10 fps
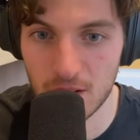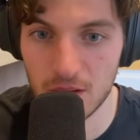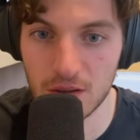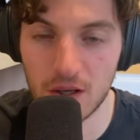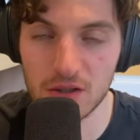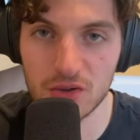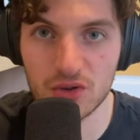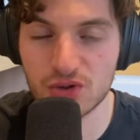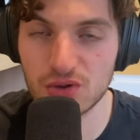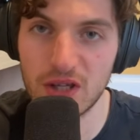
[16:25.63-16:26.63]
A node,
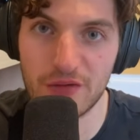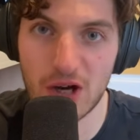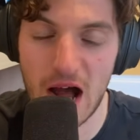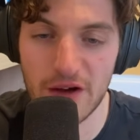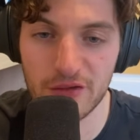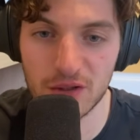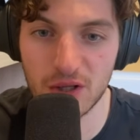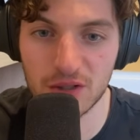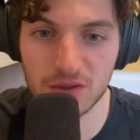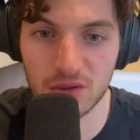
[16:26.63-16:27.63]
you should never have a
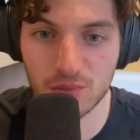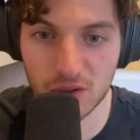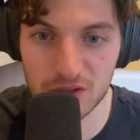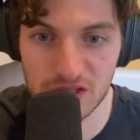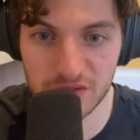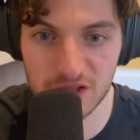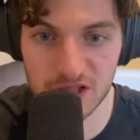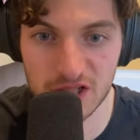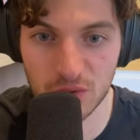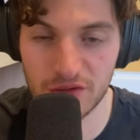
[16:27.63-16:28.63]
node called
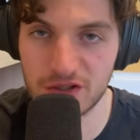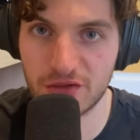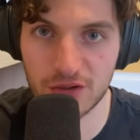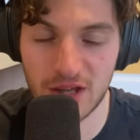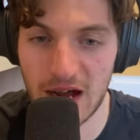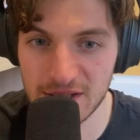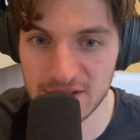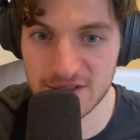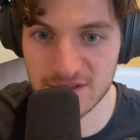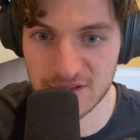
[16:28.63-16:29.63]
productivity with different
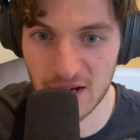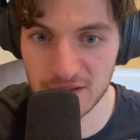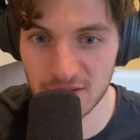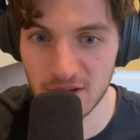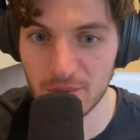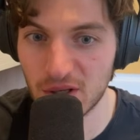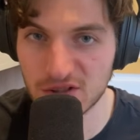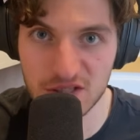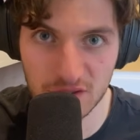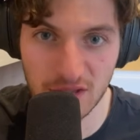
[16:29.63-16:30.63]
IDs inside because
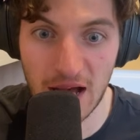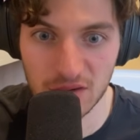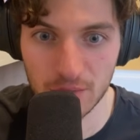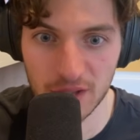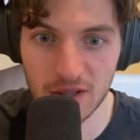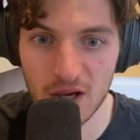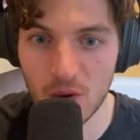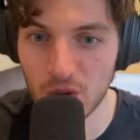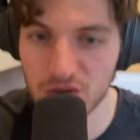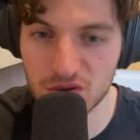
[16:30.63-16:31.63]
it's not atomic.
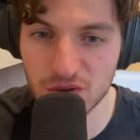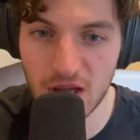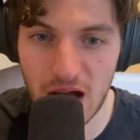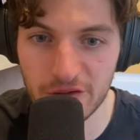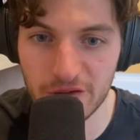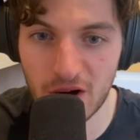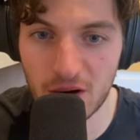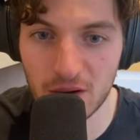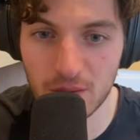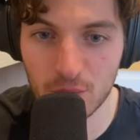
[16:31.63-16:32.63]
What you should have
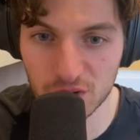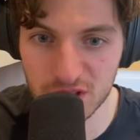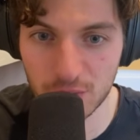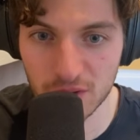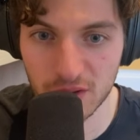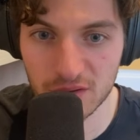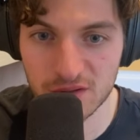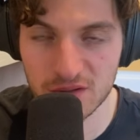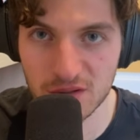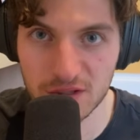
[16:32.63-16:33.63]
are multiple
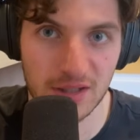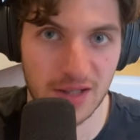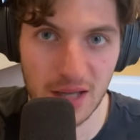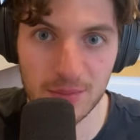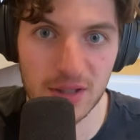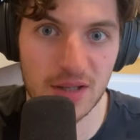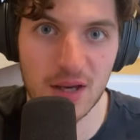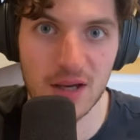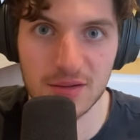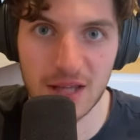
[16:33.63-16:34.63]
nodes that can be
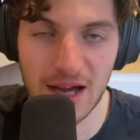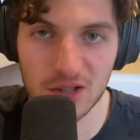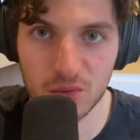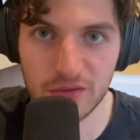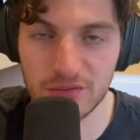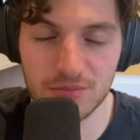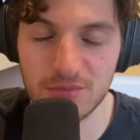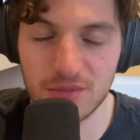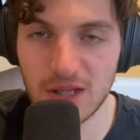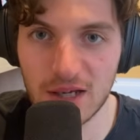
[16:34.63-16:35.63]
tagged with
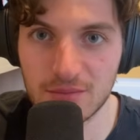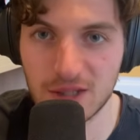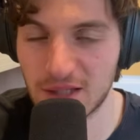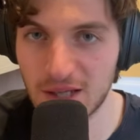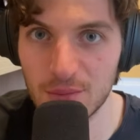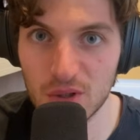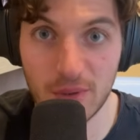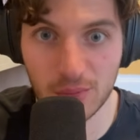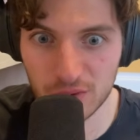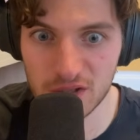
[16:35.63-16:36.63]
that can be
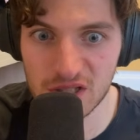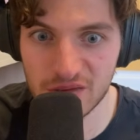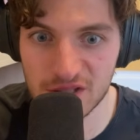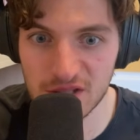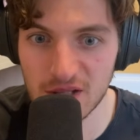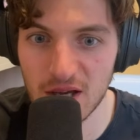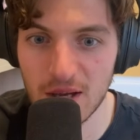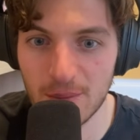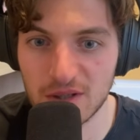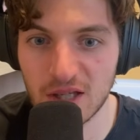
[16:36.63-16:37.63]
about productivity,
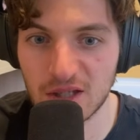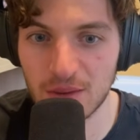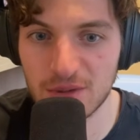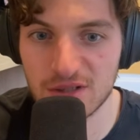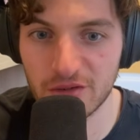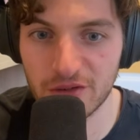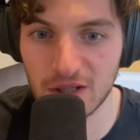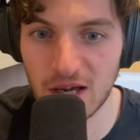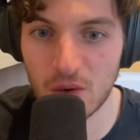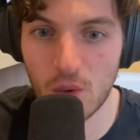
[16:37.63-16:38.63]
but that can be
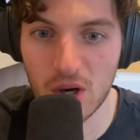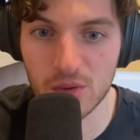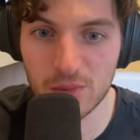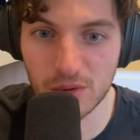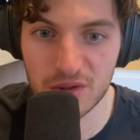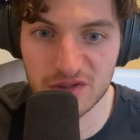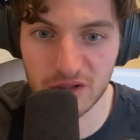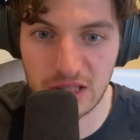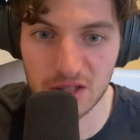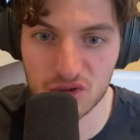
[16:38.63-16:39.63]
something like why we power is
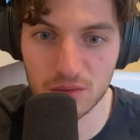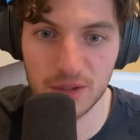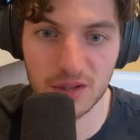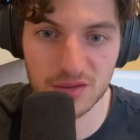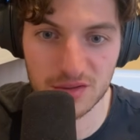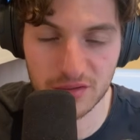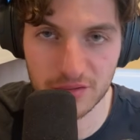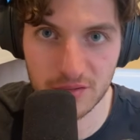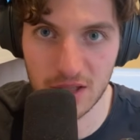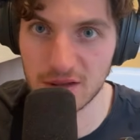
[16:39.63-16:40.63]
finite and should be
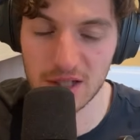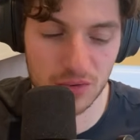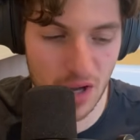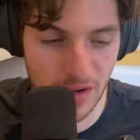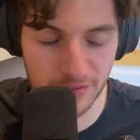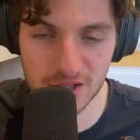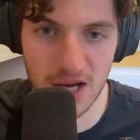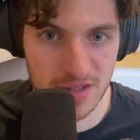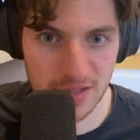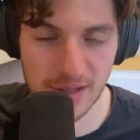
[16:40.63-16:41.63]
conserved. And then you have the
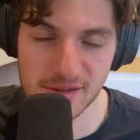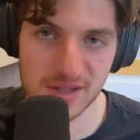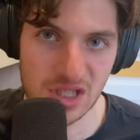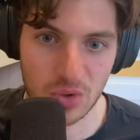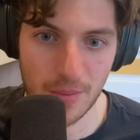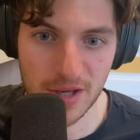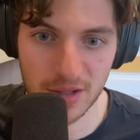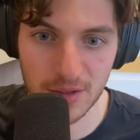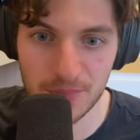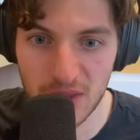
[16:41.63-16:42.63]
idea that is described
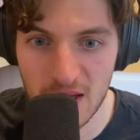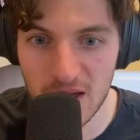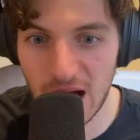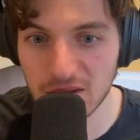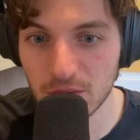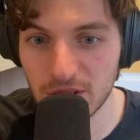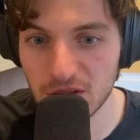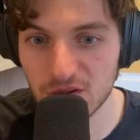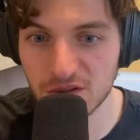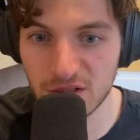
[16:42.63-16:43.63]
here. Atomic
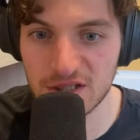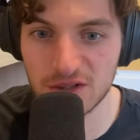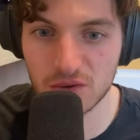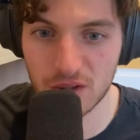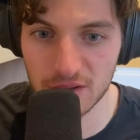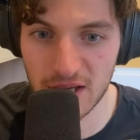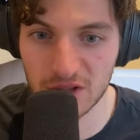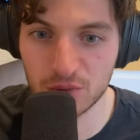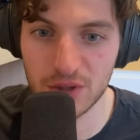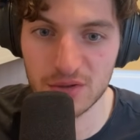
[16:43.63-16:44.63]
nodes are easy to
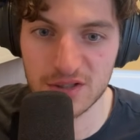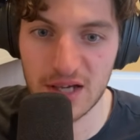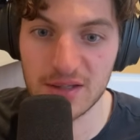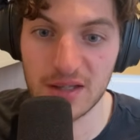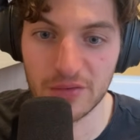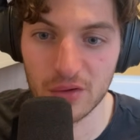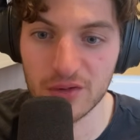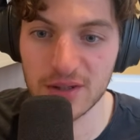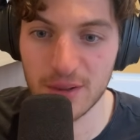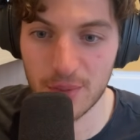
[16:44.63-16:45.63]
connect, reuse, and evolve
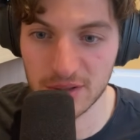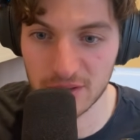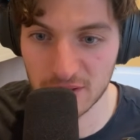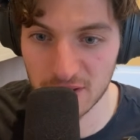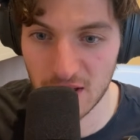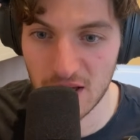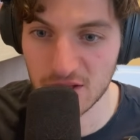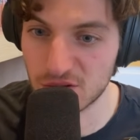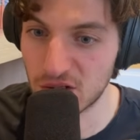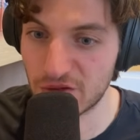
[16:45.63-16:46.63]
independently.
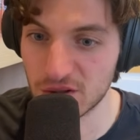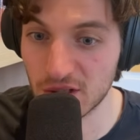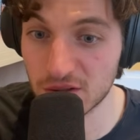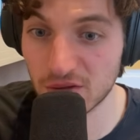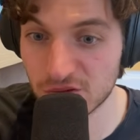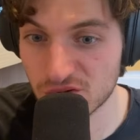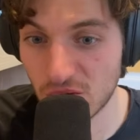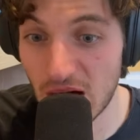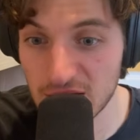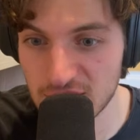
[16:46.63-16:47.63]
So if a node covers two
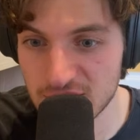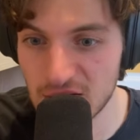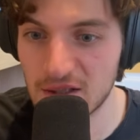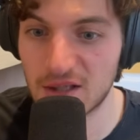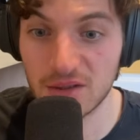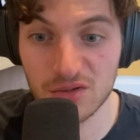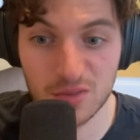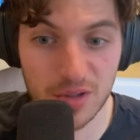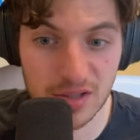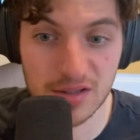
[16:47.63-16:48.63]
IDs, then you
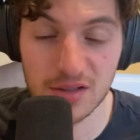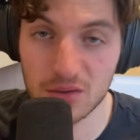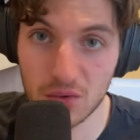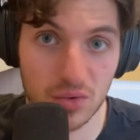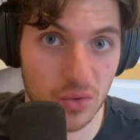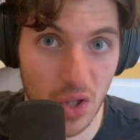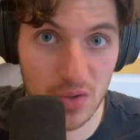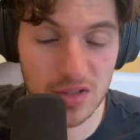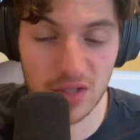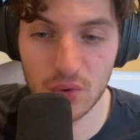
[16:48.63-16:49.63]
split it into two
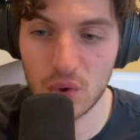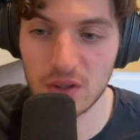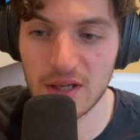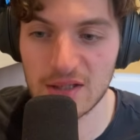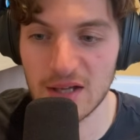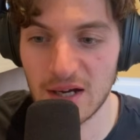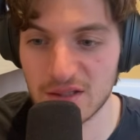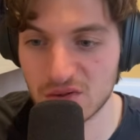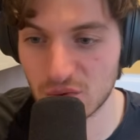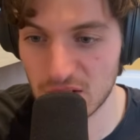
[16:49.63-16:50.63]
nodes and you connect the
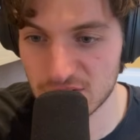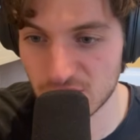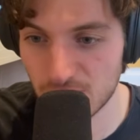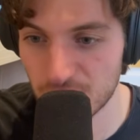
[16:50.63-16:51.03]
IDs together.